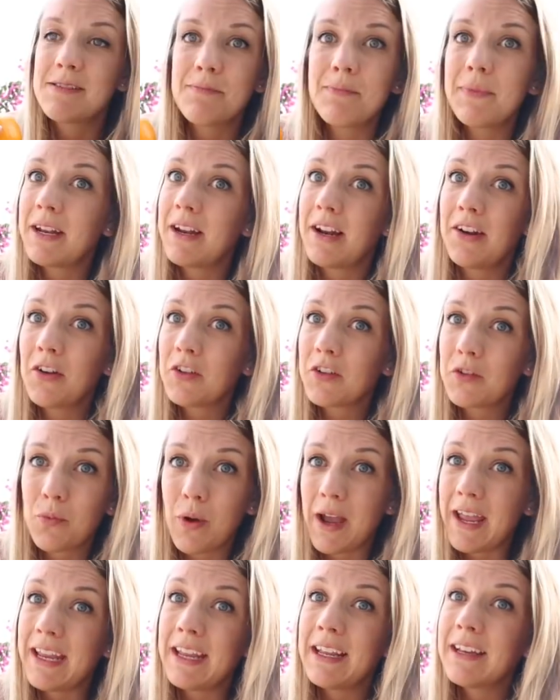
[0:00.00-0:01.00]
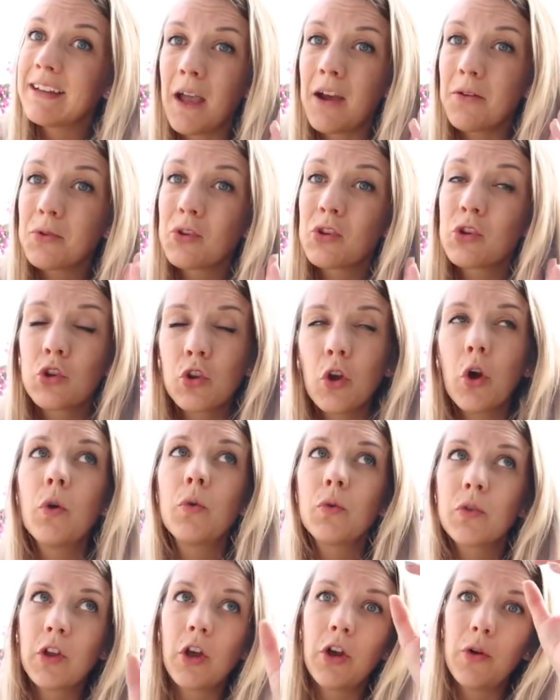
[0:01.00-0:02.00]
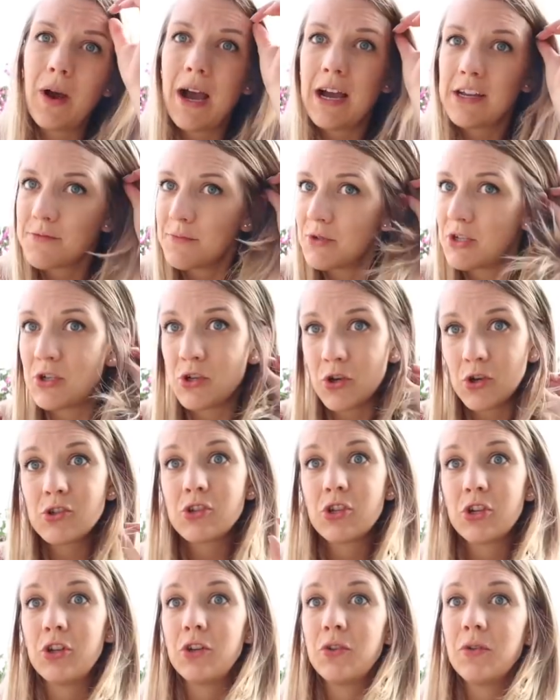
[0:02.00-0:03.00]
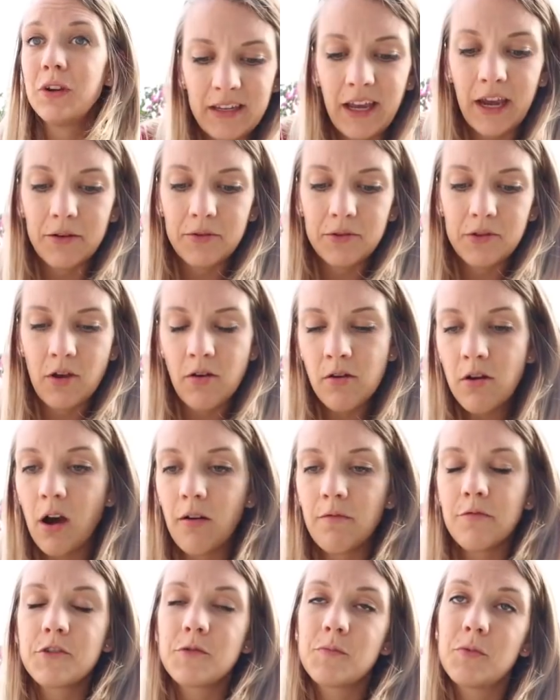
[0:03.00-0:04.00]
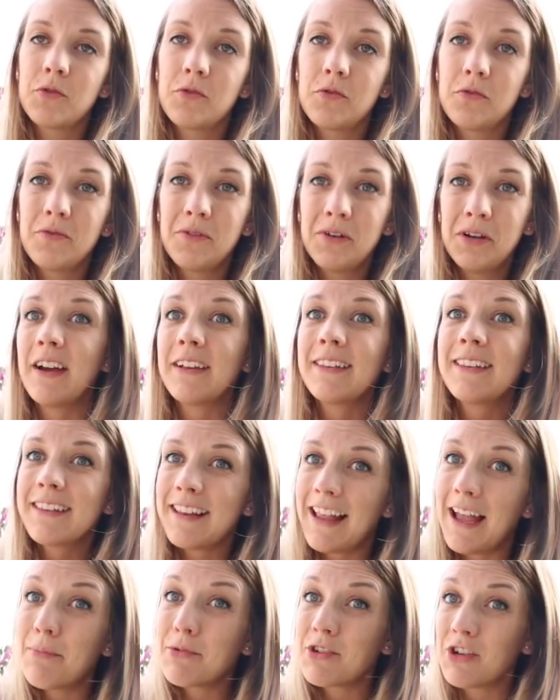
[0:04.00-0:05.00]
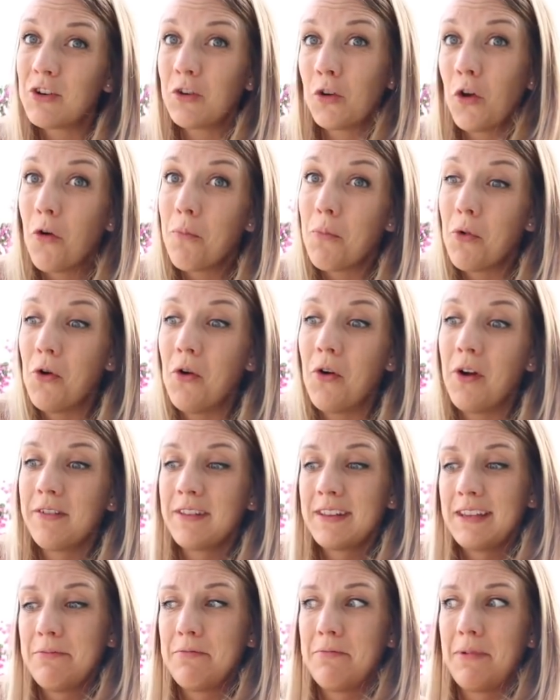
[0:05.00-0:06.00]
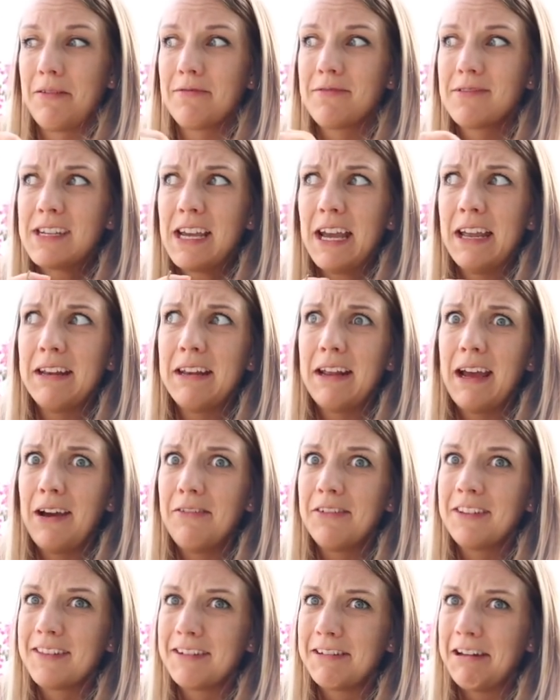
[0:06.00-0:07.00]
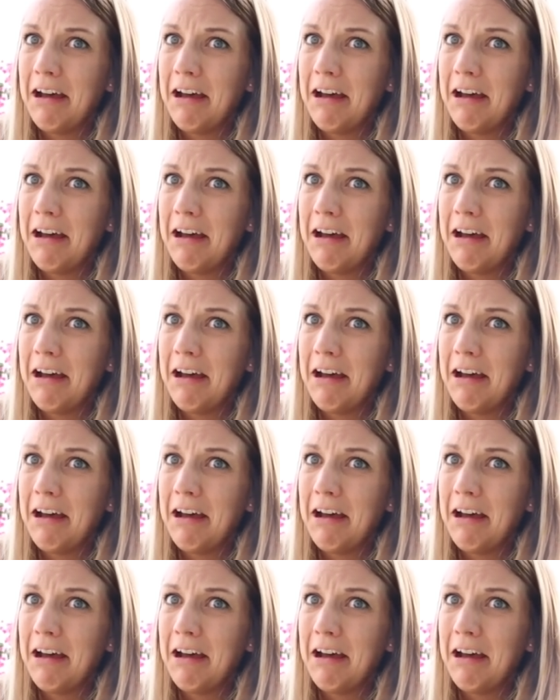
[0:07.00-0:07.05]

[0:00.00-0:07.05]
Didn't mean I lost weight. I was so, so adamant not to. Yeah, it was uncomfortable. I slept a lot more. I was sleeping about 10 hours a